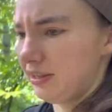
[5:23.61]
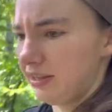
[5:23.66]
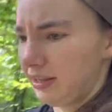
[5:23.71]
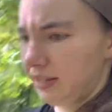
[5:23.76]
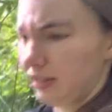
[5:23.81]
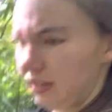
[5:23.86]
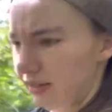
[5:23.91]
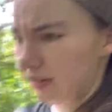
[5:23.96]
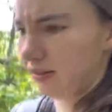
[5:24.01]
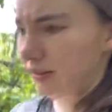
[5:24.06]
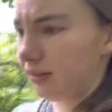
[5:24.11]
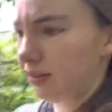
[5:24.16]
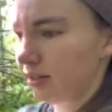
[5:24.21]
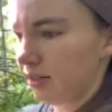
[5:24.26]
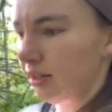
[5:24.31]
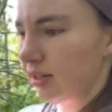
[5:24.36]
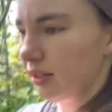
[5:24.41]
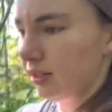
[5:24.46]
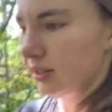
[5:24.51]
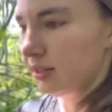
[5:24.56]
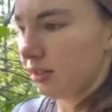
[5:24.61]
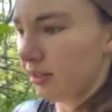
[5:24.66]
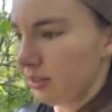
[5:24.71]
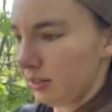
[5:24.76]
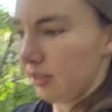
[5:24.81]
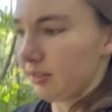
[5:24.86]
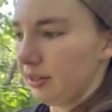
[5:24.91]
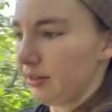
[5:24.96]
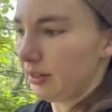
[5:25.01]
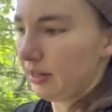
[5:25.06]
then
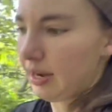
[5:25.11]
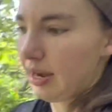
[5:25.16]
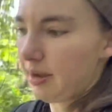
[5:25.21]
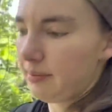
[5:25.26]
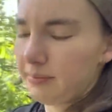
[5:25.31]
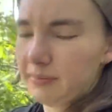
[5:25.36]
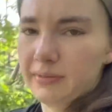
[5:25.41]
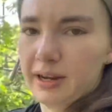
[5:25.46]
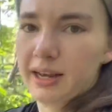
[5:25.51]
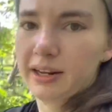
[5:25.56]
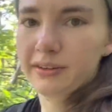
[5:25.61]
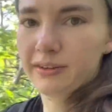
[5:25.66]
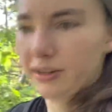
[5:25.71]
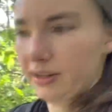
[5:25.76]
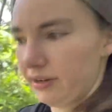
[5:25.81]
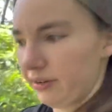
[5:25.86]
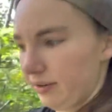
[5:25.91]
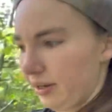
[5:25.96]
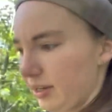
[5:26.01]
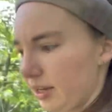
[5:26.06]
I don't know.